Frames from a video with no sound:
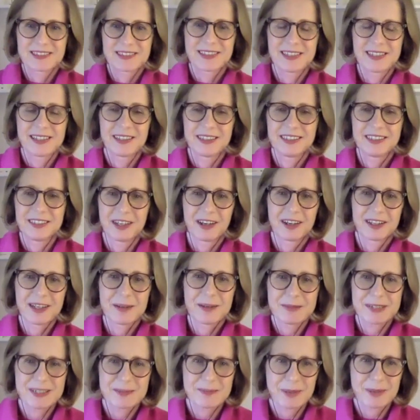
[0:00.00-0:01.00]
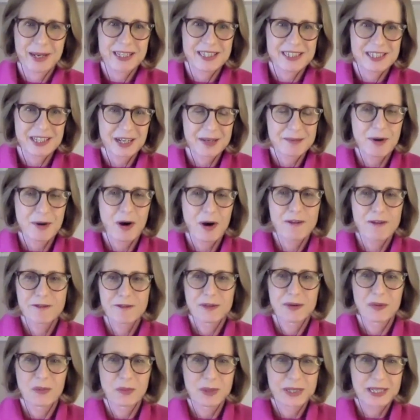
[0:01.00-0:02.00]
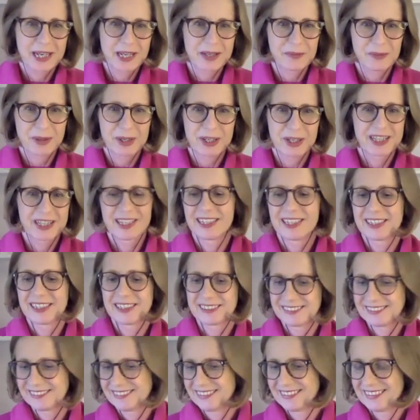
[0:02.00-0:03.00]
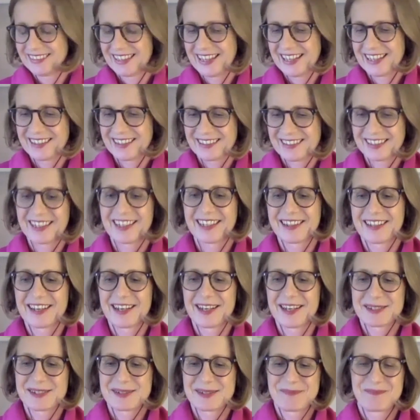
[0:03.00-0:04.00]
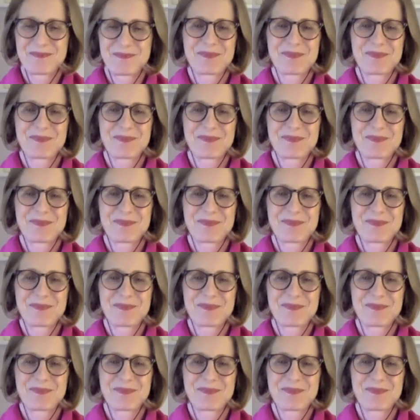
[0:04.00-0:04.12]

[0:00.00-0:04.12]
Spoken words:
unlimited paid time off or weekend working and anything like that.